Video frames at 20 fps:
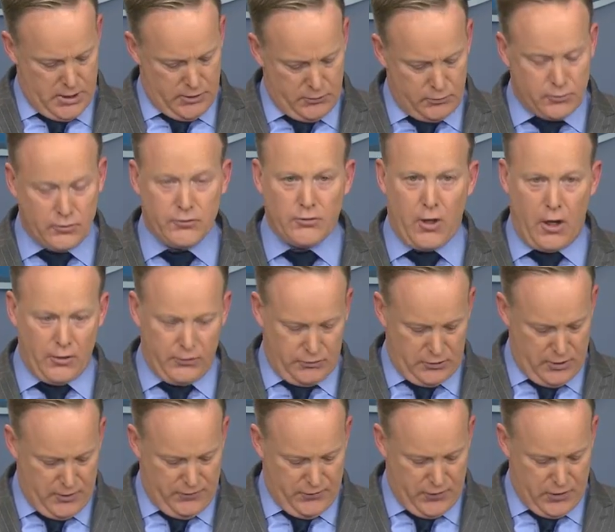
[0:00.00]
This was
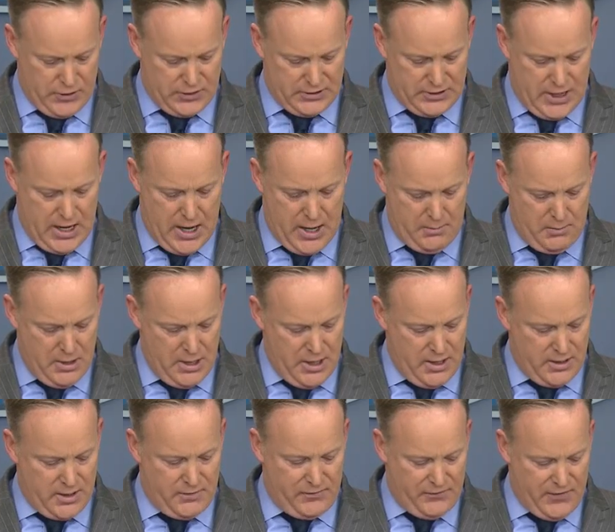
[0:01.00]
also the first time
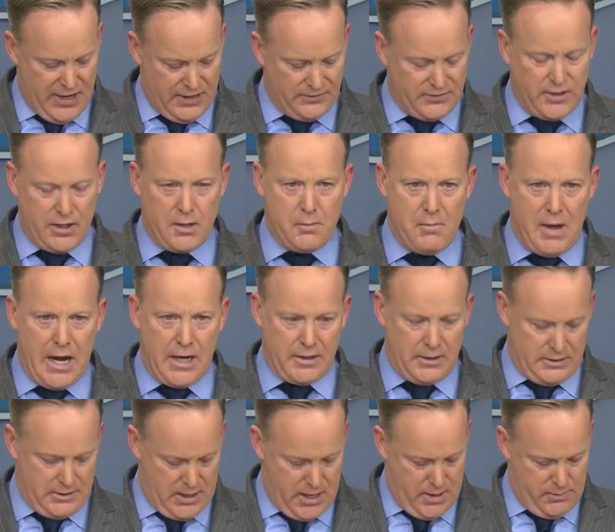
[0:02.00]
that fencing and
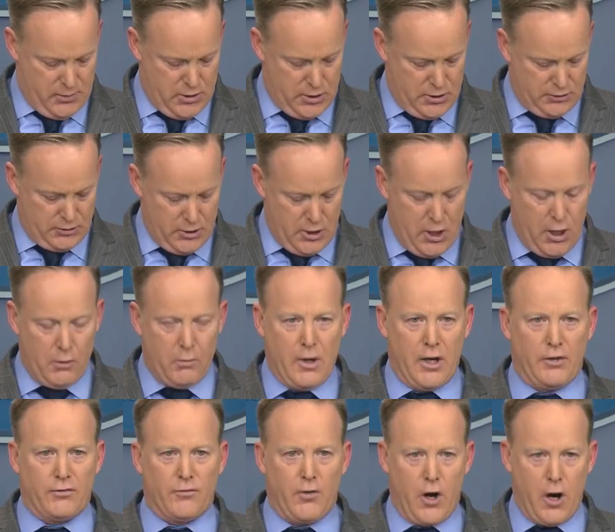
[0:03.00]
magnetometers
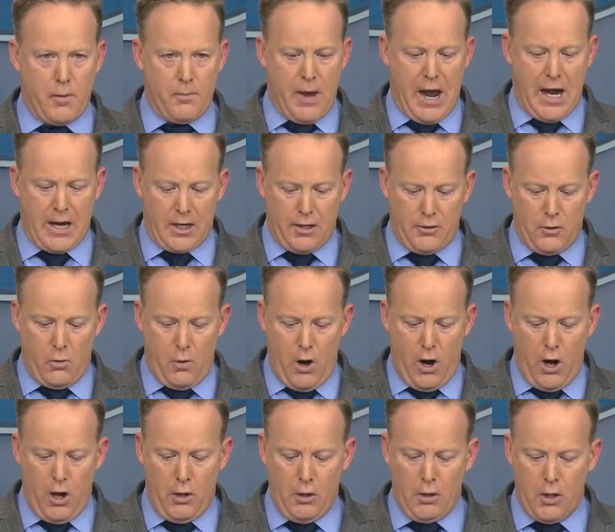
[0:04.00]
went as far back on the
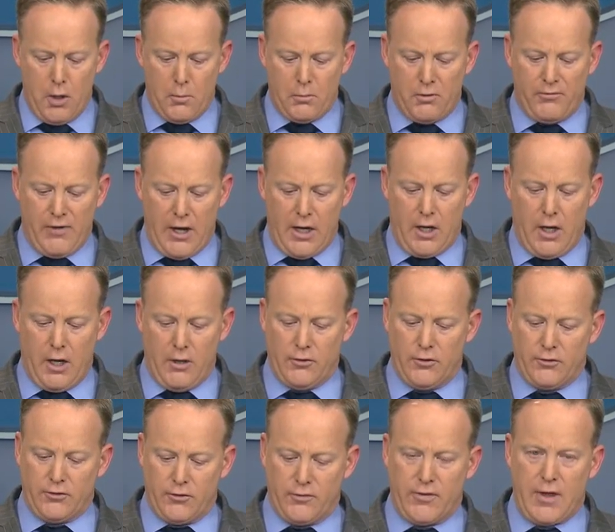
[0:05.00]
wall, preventing
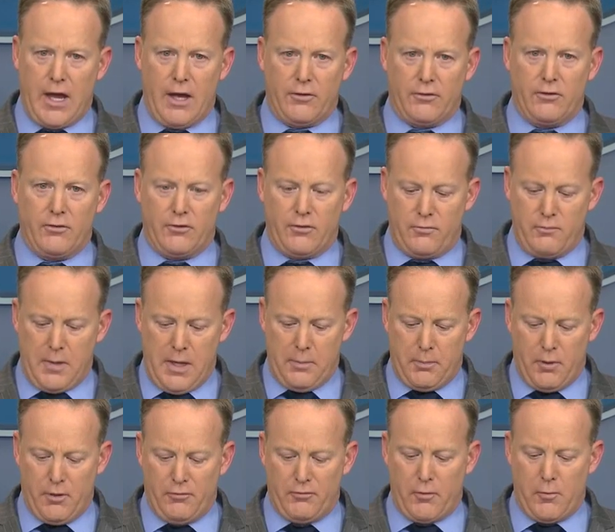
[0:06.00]
hundreds of thousands of
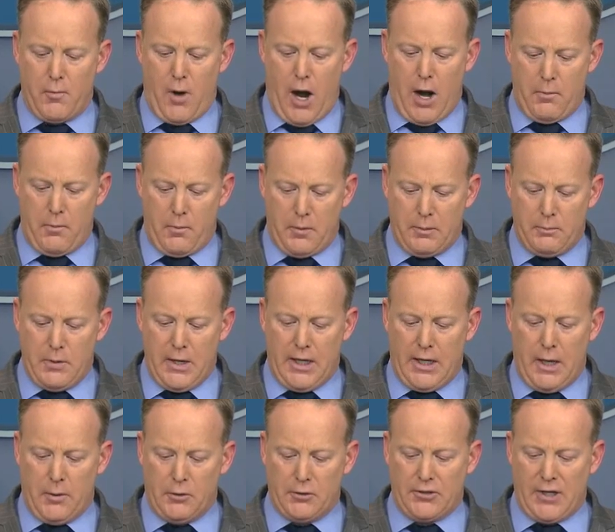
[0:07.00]
people from
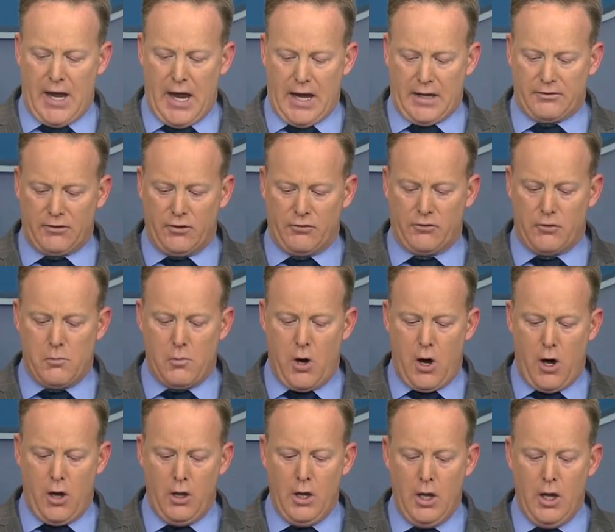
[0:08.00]
being able to access the
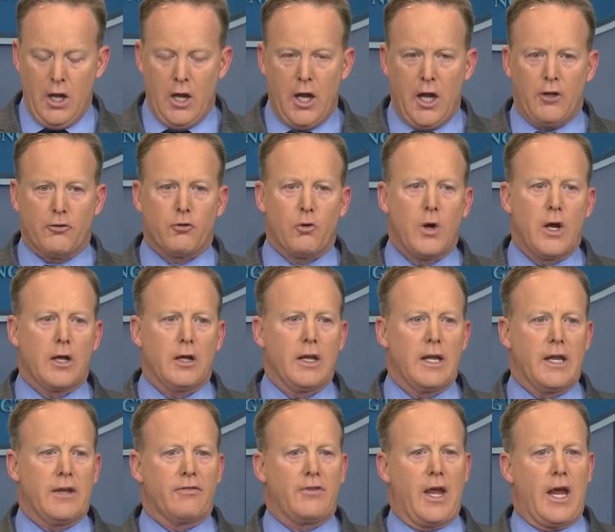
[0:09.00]
mall as
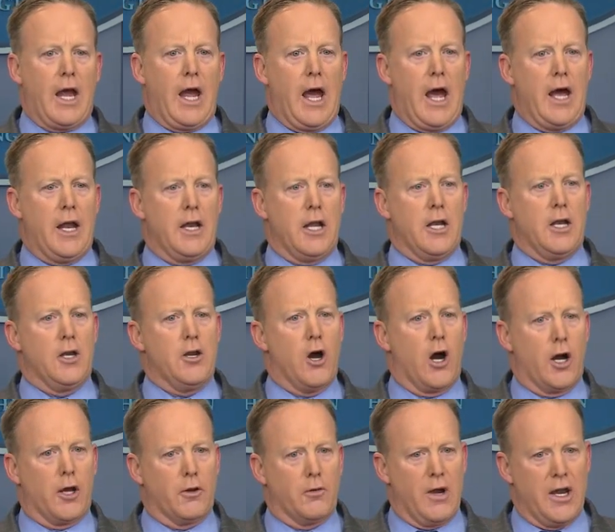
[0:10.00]
quickly as they had in
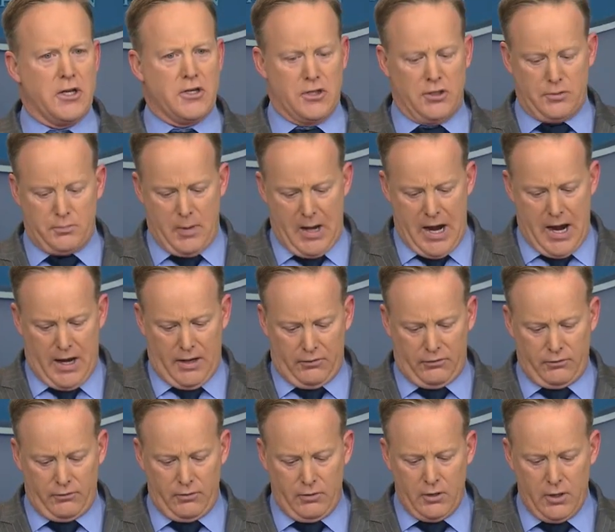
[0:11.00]
inaugurations
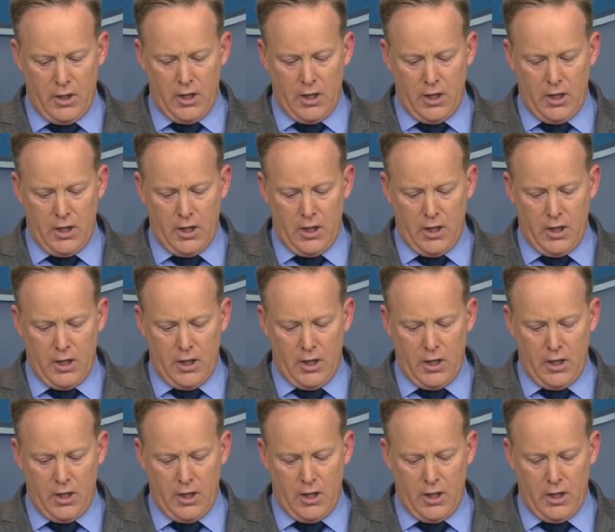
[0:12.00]
past.